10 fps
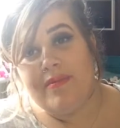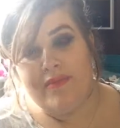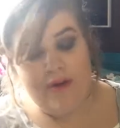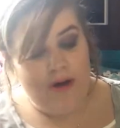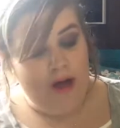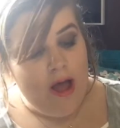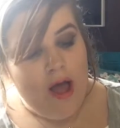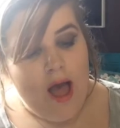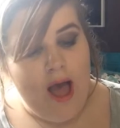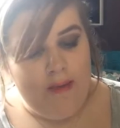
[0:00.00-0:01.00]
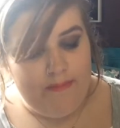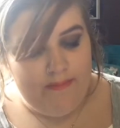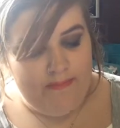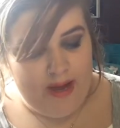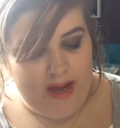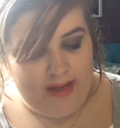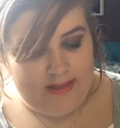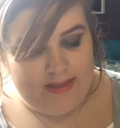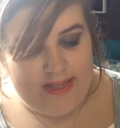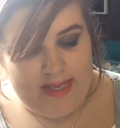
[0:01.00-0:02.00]
before, but
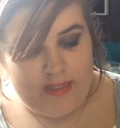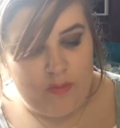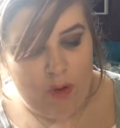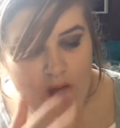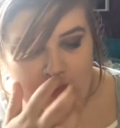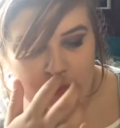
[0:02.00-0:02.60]
these were